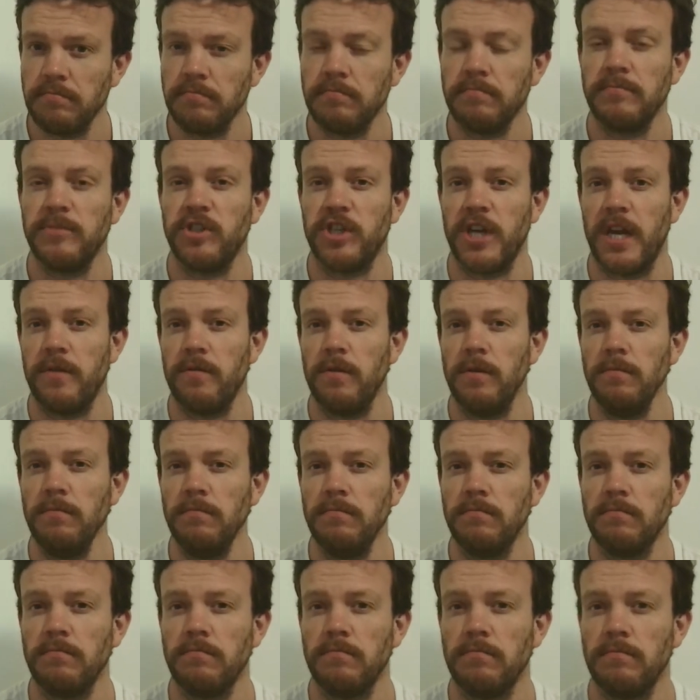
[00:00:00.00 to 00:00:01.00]
general,
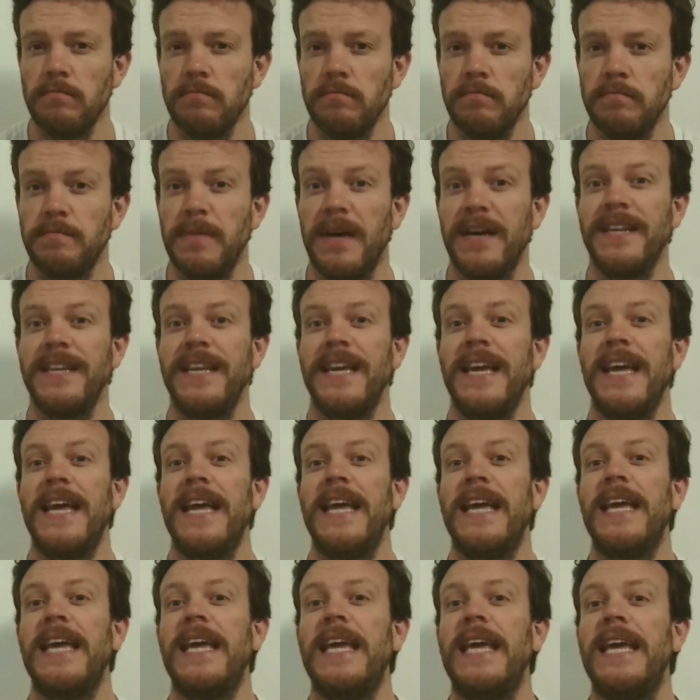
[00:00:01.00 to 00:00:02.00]
but
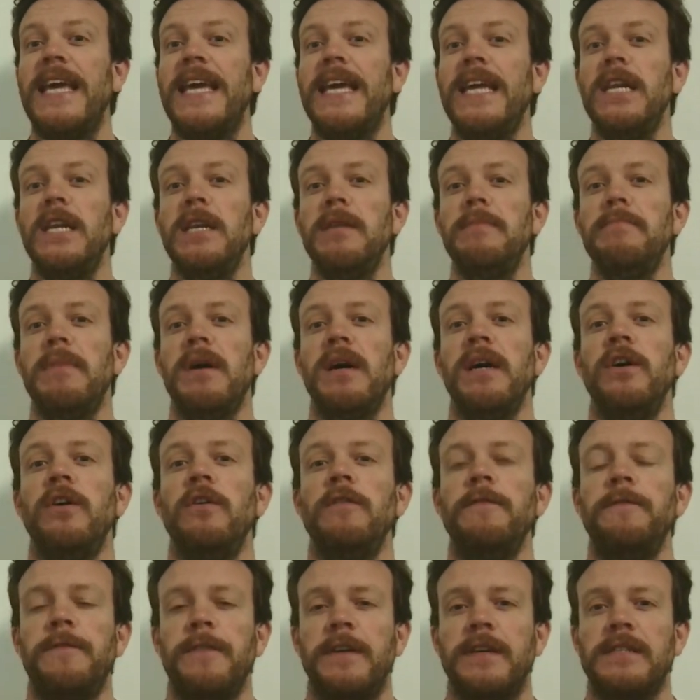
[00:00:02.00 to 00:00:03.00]
in my
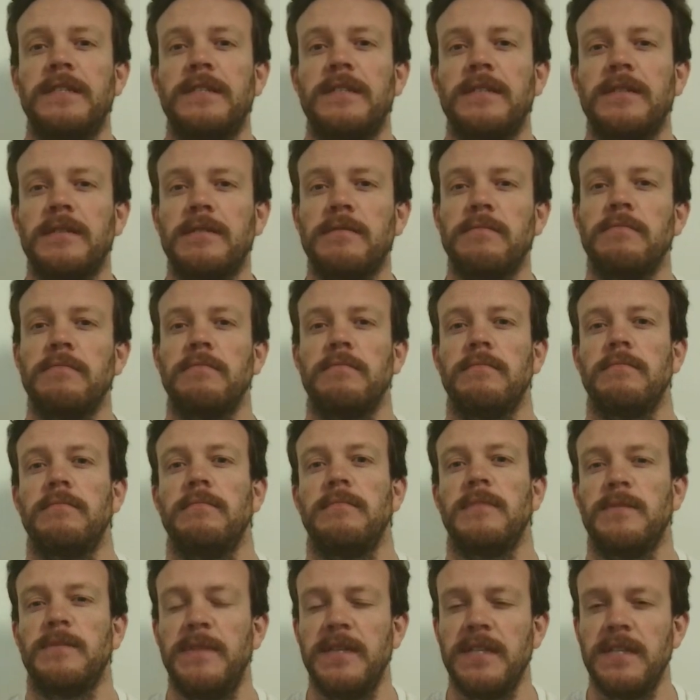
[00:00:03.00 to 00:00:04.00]
office,
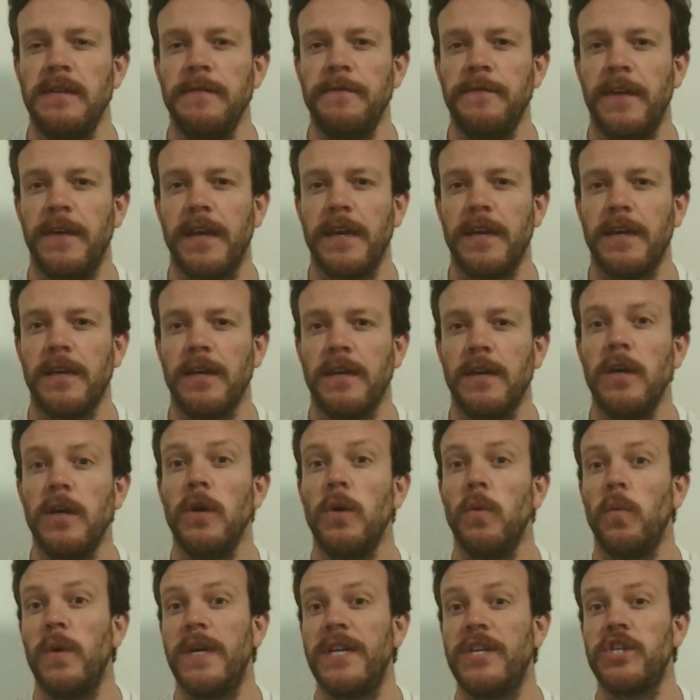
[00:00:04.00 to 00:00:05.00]
specific,
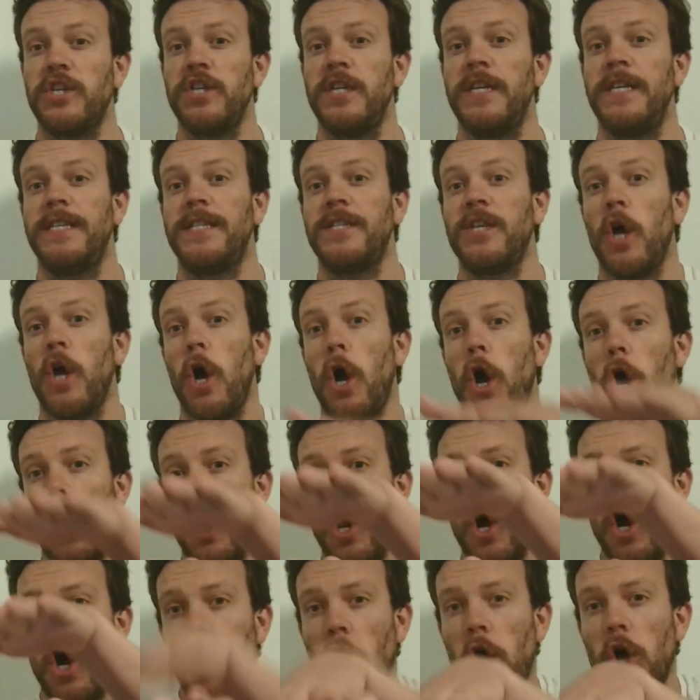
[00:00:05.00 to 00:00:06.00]
which is
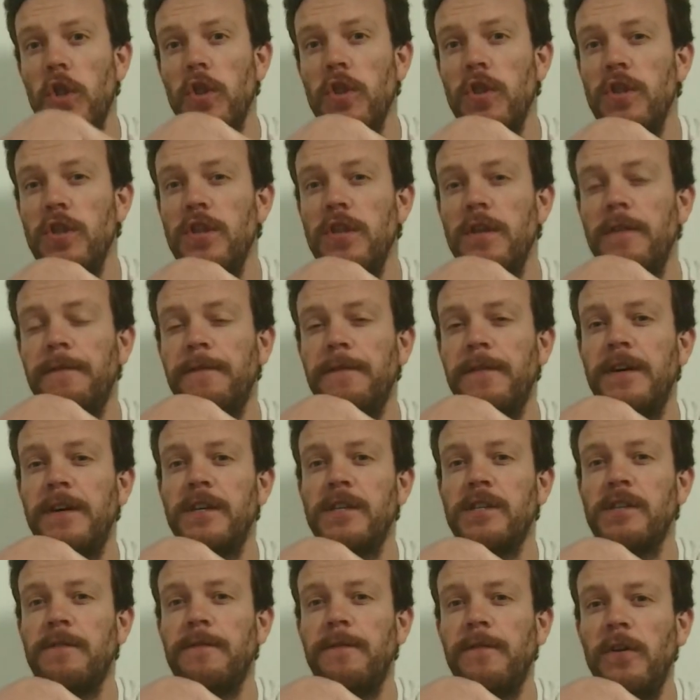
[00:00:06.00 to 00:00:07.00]
on the
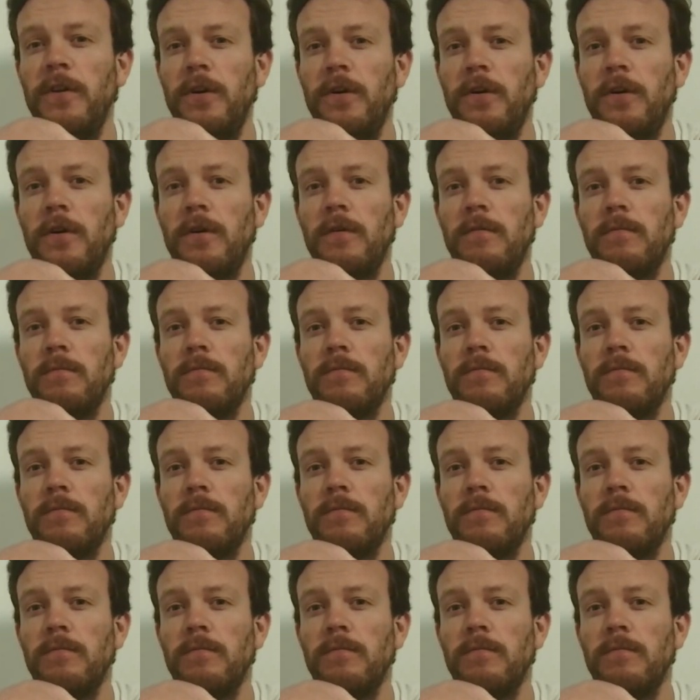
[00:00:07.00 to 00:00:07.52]
first floor.